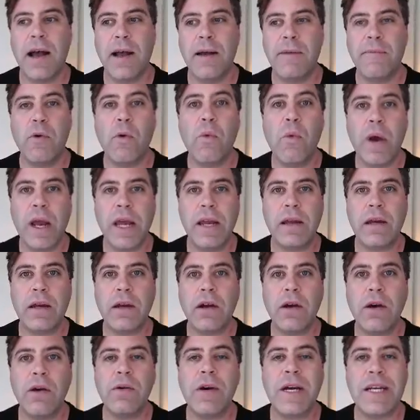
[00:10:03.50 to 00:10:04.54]
way to
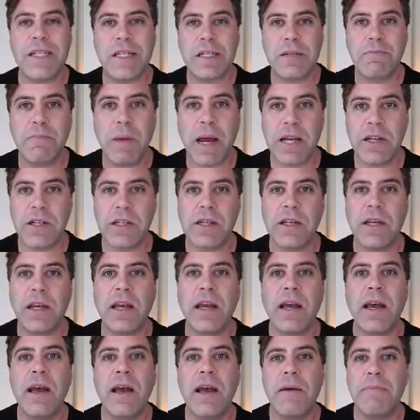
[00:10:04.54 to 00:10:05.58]
go,
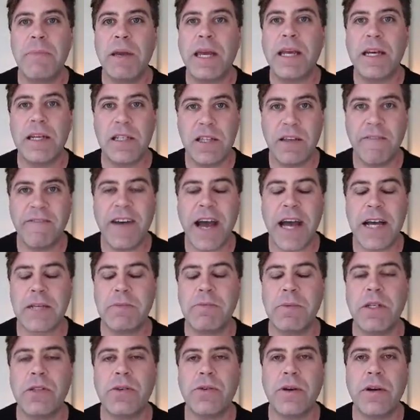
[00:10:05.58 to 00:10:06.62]
especially because the vast
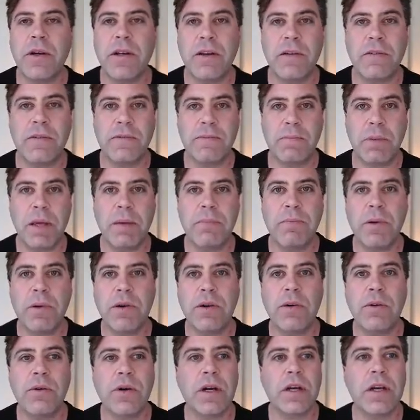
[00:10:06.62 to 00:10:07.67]
majority of people
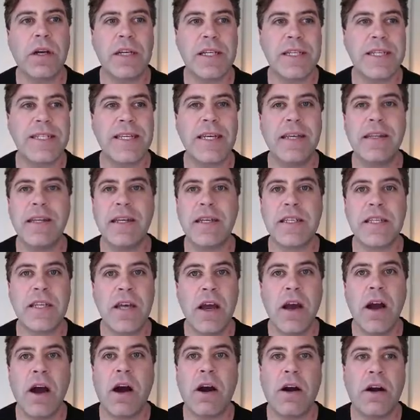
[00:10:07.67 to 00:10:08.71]
who are going to see this
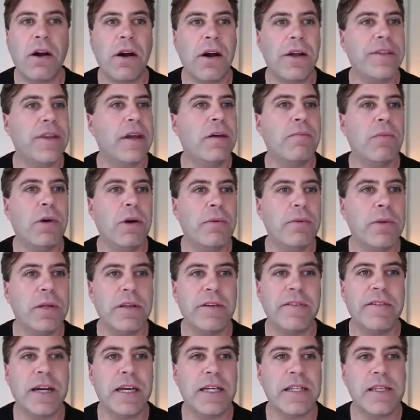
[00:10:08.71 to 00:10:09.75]
are on their mobile
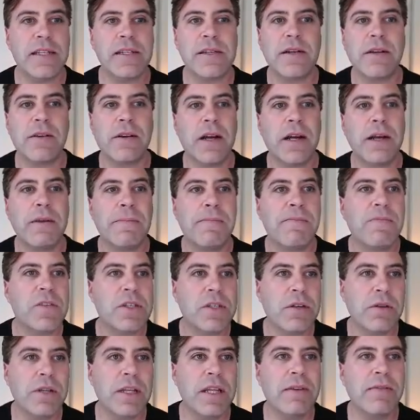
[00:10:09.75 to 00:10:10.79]
devices. All right,
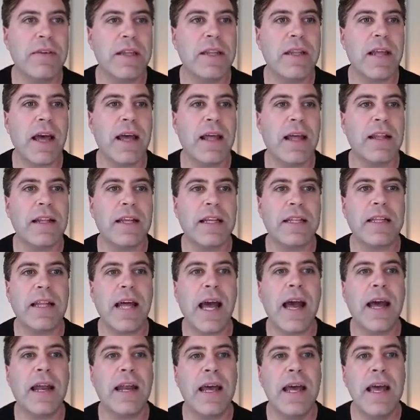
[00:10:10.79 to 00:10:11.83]
so leave it like
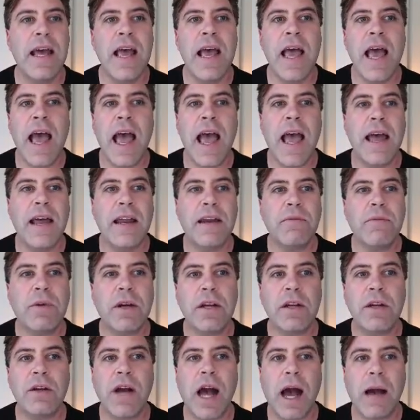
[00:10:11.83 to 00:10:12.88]
that. And we're
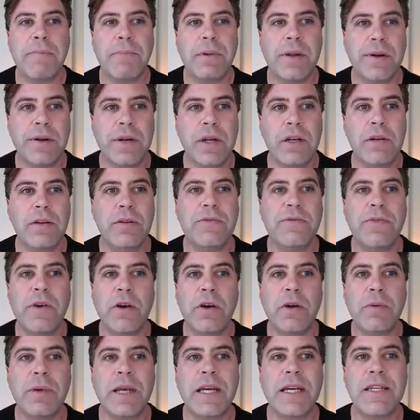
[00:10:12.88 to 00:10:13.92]
going to upload a new
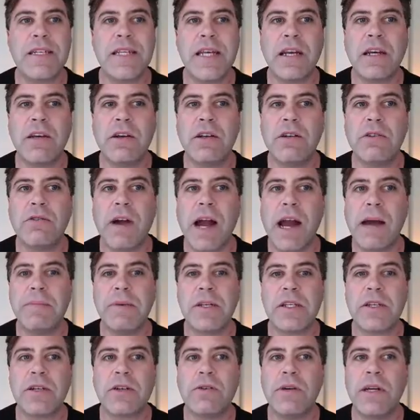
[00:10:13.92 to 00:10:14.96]
photo because it grabbed
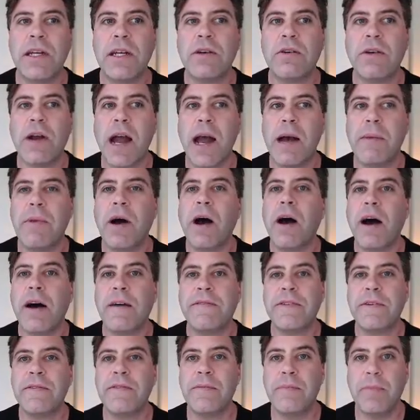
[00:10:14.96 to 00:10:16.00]
a screen grab
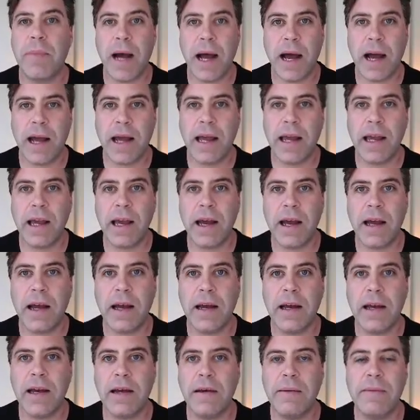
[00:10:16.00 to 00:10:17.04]
off of my
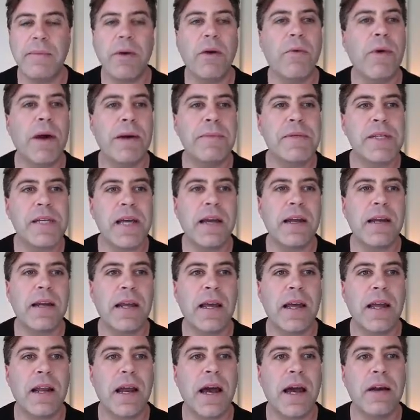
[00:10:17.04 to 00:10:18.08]
website,
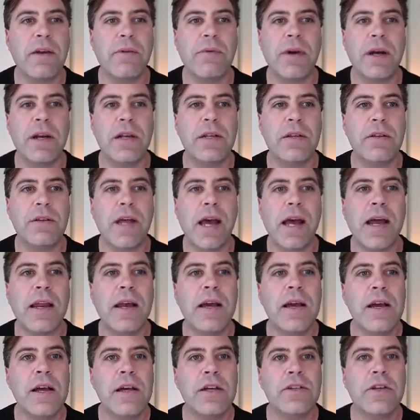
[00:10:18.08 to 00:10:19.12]
and I don't want to do that.
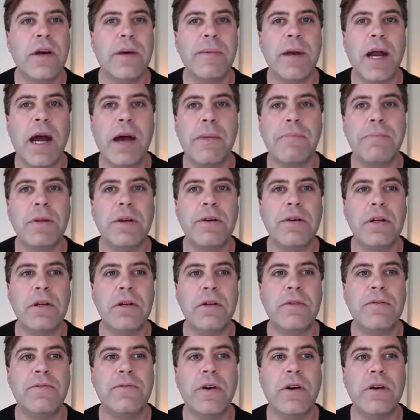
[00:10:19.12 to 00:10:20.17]
So I'm going to upload a
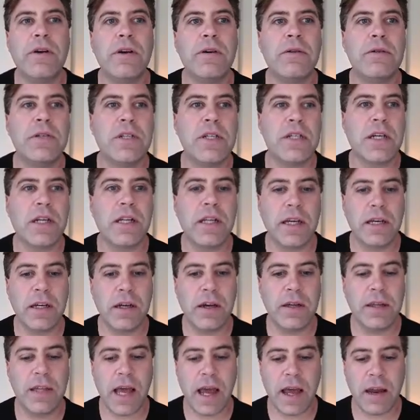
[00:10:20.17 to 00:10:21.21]
new photo. Just click
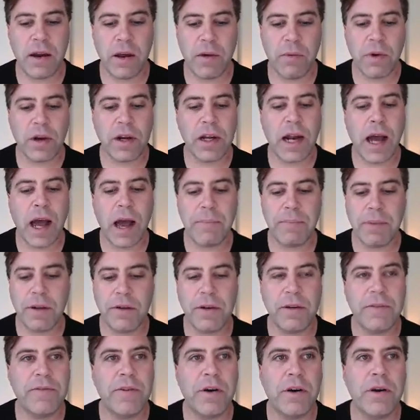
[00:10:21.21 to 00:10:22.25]
on that, and we're going to upload
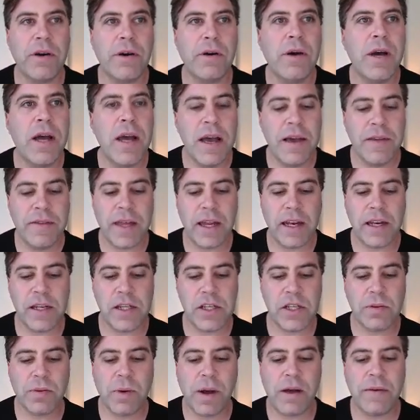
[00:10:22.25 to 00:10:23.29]
a photo that
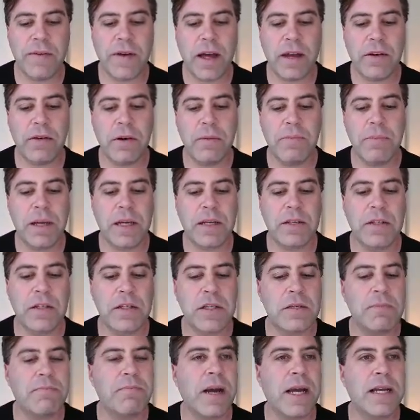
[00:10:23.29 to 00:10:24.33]
is 1200
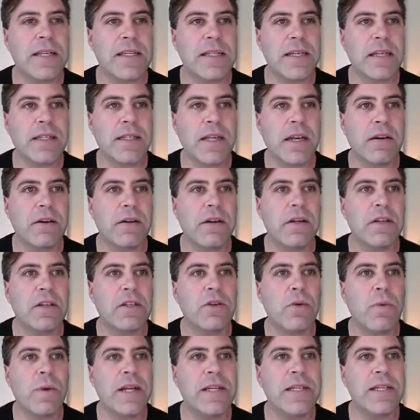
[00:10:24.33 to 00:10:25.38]
pixels by
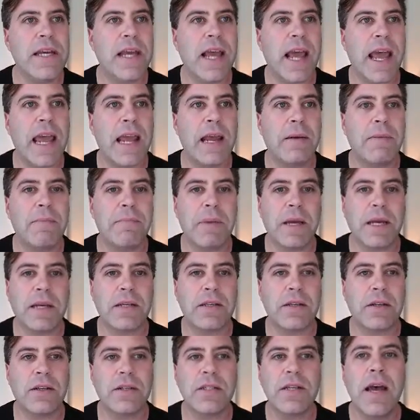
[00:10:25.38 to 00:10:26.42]
628
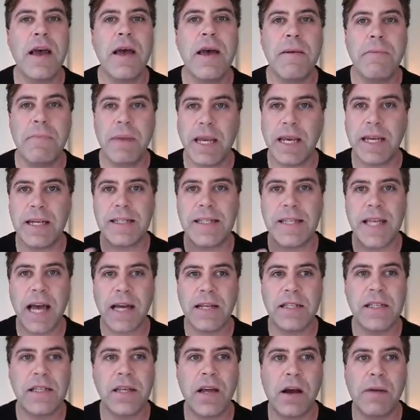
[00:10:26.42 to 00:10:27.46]
pixels because
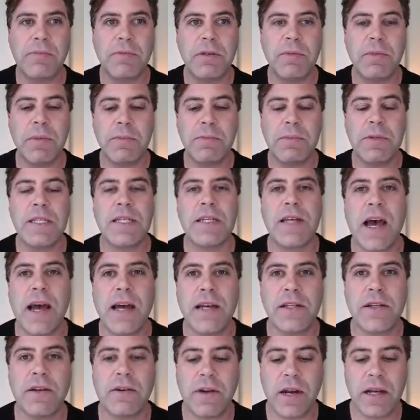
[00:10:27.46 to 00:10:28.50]
that's the optimum
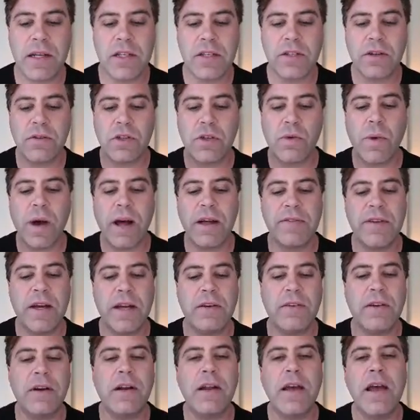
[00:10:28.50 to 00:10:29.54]
size. All right, so
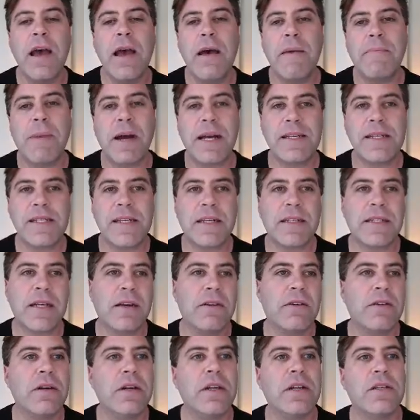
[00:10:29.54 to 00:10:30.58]
1200 by
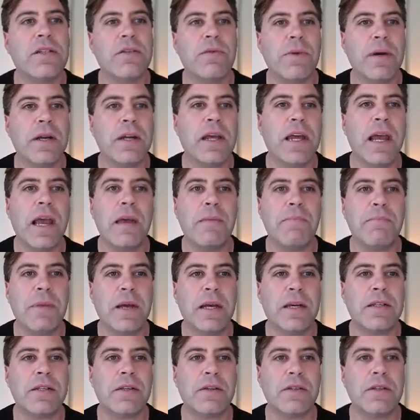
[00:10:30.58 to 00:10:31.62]
628
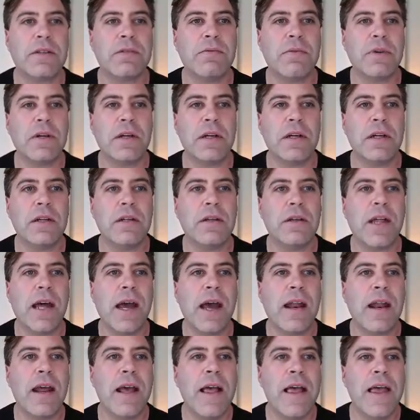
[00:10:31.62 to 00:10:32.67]
pixels. We're going to do
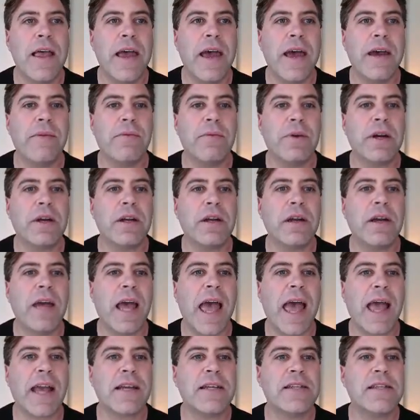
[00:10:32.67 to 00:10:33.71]
that, and we're going
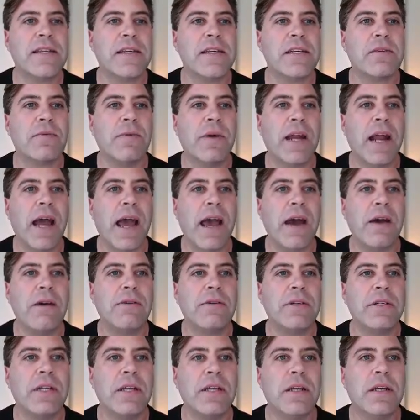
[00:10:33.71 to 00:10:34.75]
to X this one
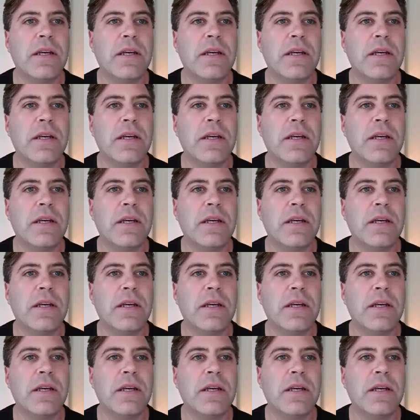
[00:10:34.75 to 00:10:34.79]
out,